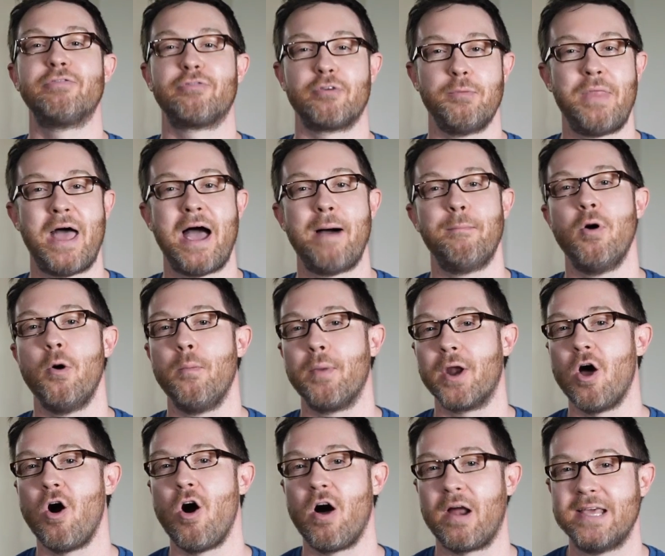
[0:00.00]
from that moment
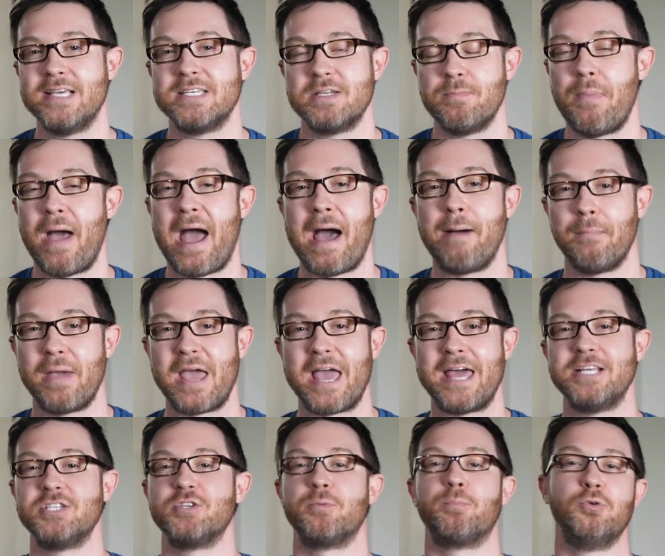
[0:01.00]
on is a
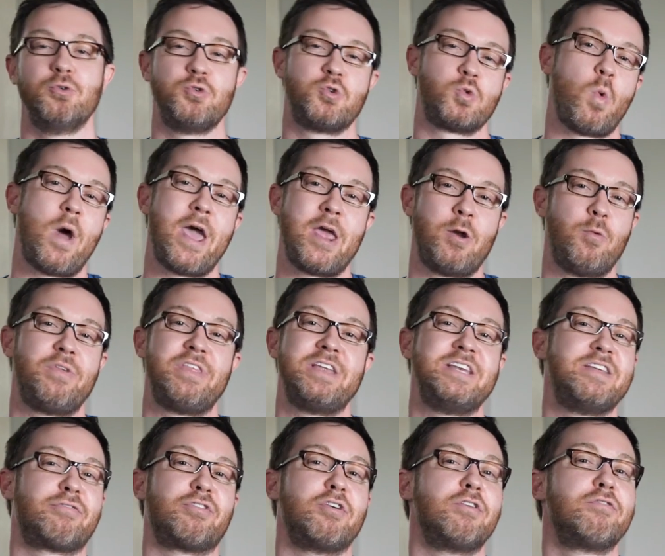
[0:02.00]
Batman, is a Bruce Wayne with a
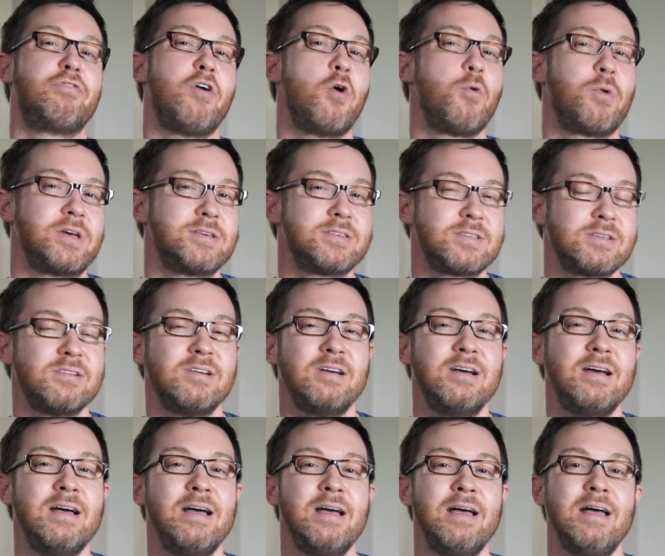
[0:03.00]
different focus.
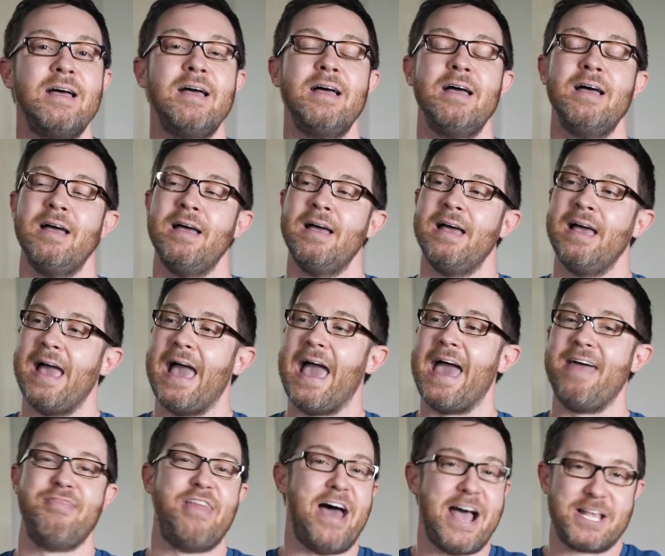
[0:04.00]

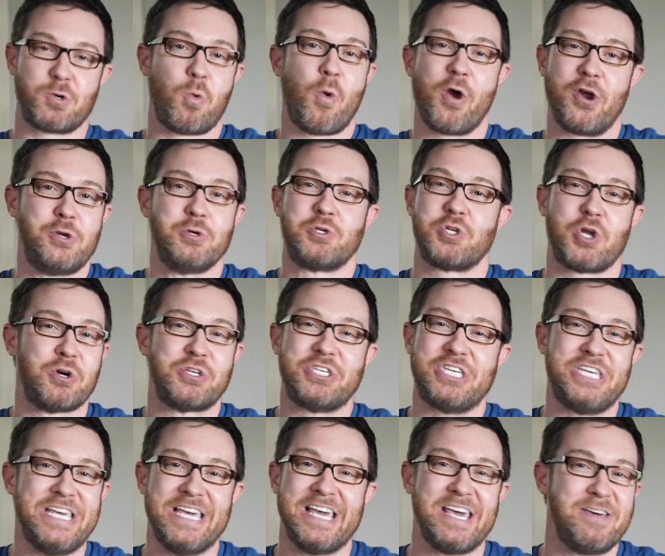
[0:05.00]
And that's where you start
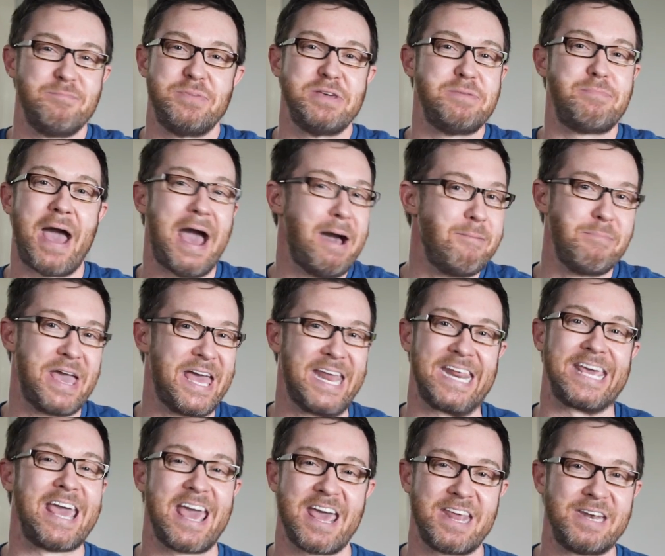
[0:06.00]
seeing him be Batman
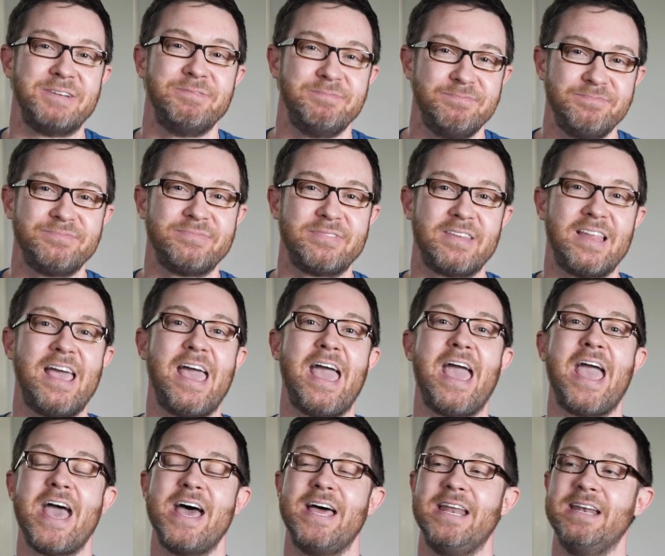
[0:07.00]
again.
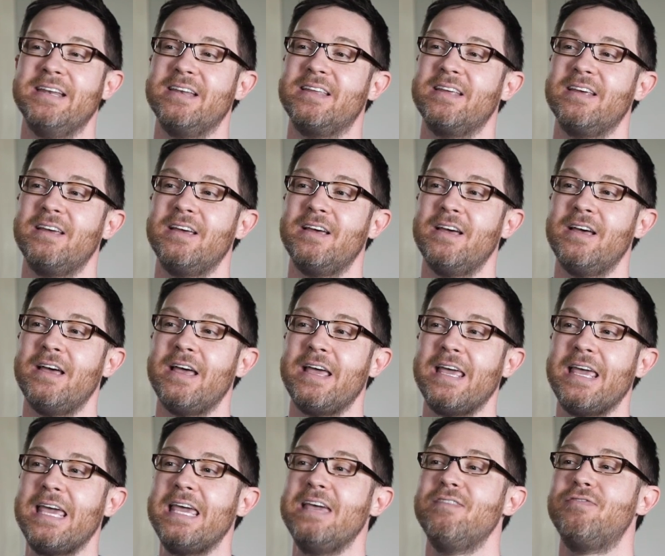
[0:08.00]
And
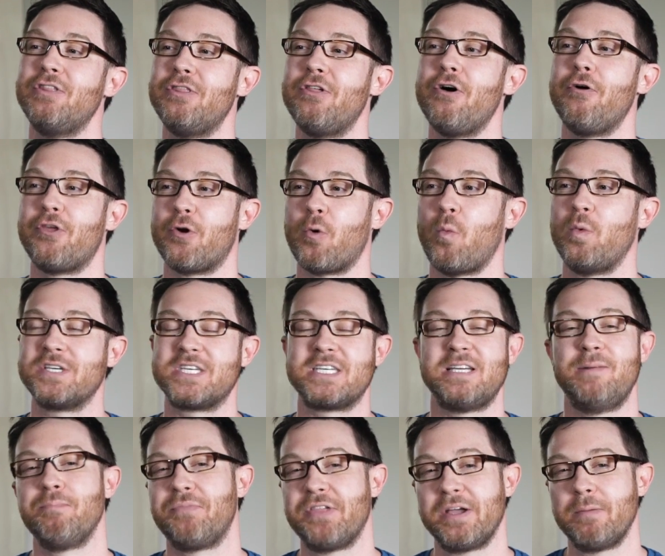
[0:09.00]
even though there was
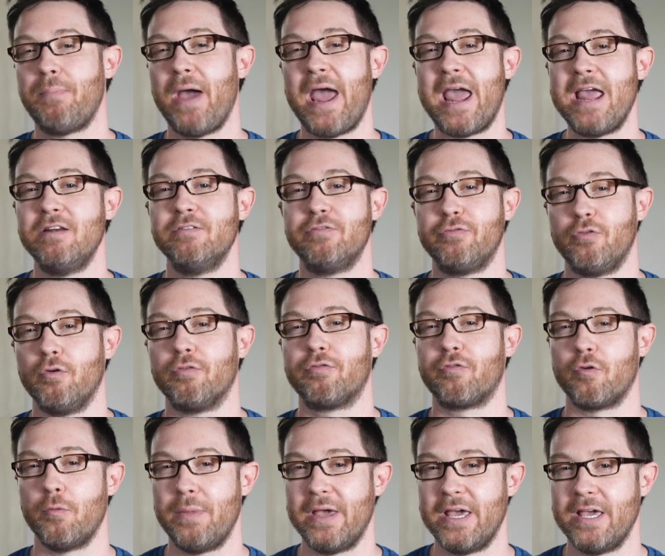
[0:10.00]
something painful
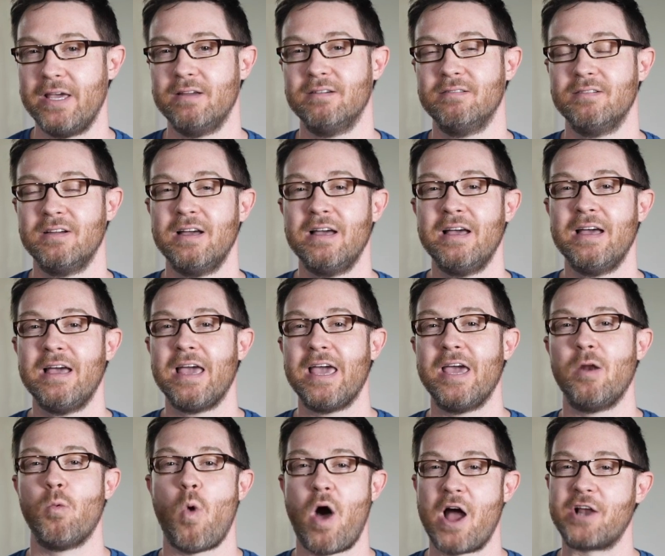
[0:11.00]
for me
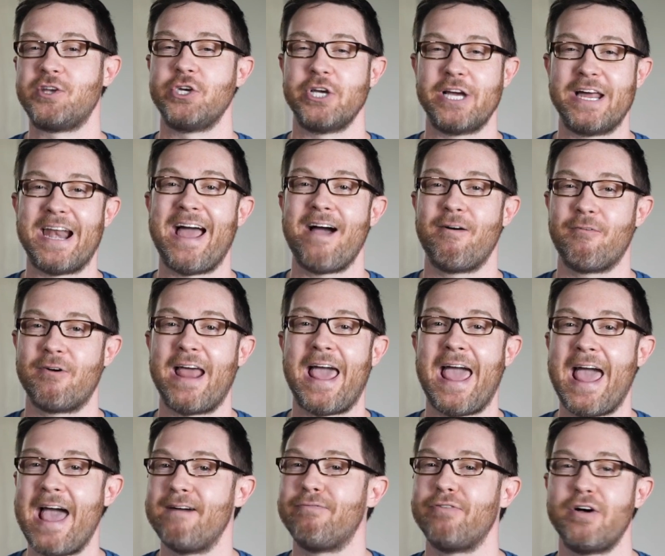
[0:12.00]
in watching an hour and a
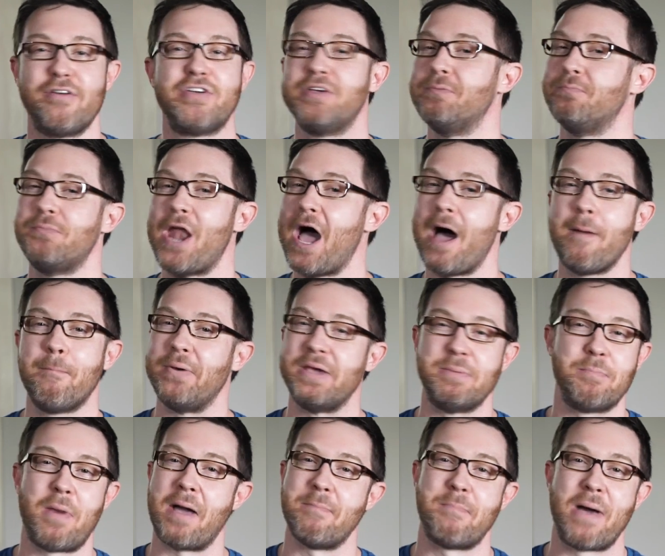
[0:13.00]
half of him not be
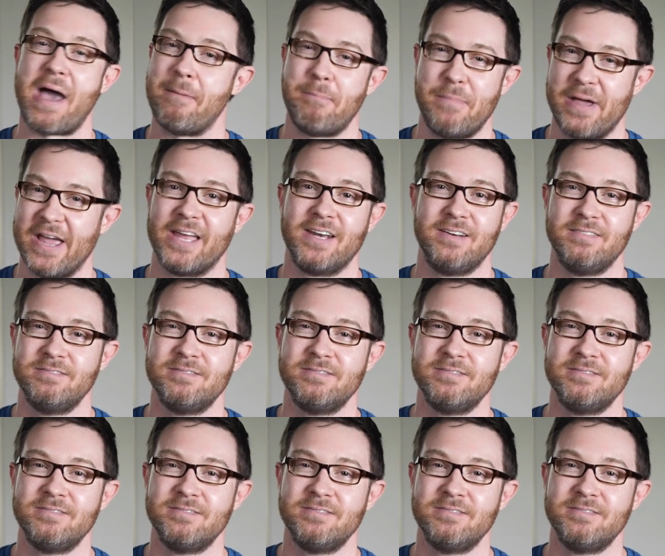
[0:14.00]
my Batman,